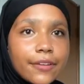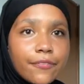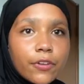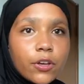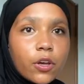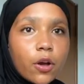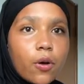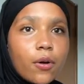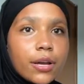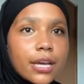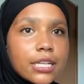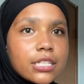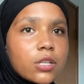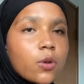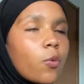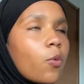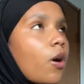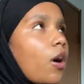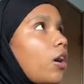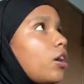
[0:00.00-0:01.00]
you go against a
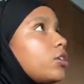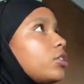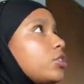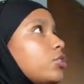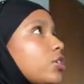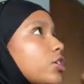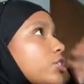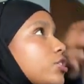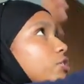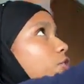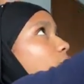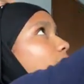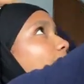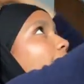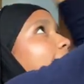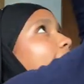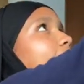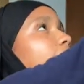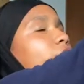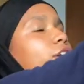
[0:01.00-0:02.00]
wall to just serve at
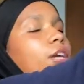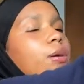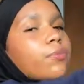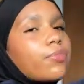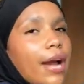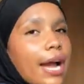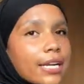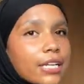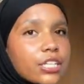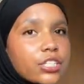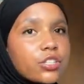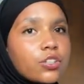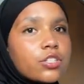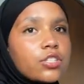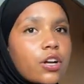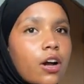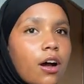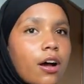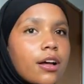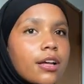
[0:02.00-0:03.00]
it, you can practice your
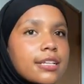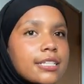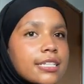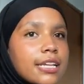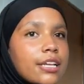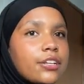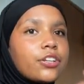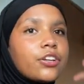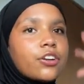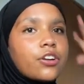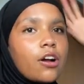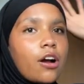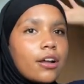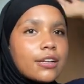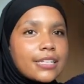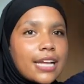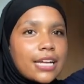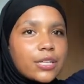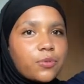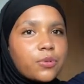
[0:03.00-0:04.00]
toss and your
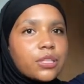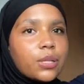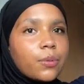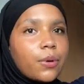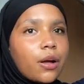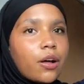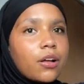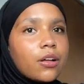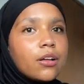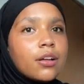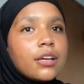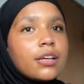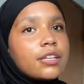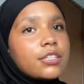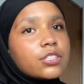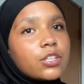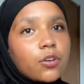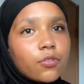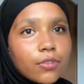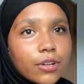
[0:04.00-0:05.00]
contact with the ball.
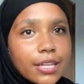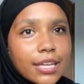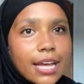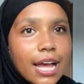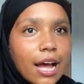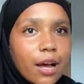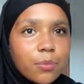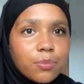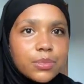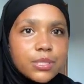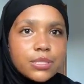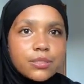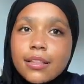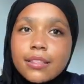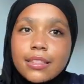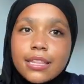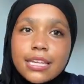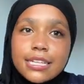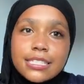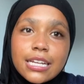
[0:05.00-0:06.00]
So it really helps.
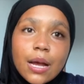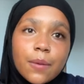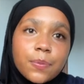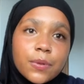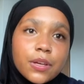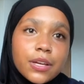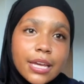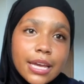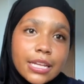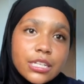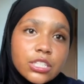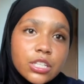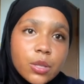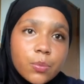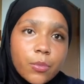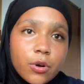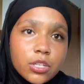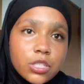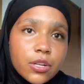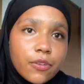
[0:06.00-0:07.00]
These help you get into the
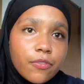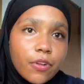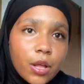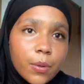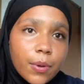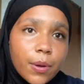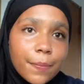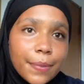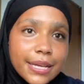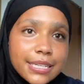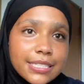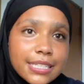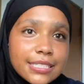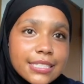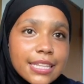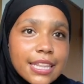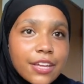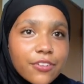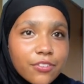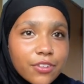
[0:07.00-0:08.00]
motion of volleyball basics, and
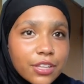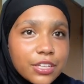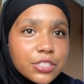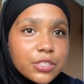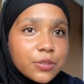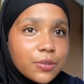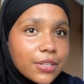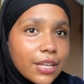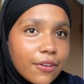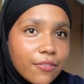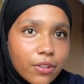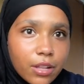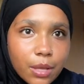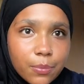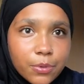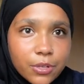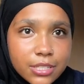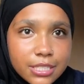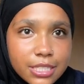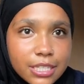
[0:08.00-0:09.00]
they really do level up
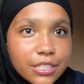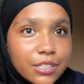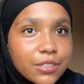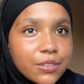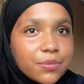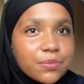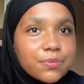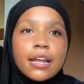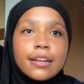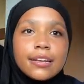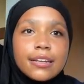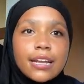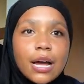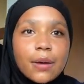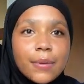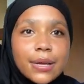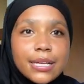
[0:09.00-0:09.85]
your skill. Now my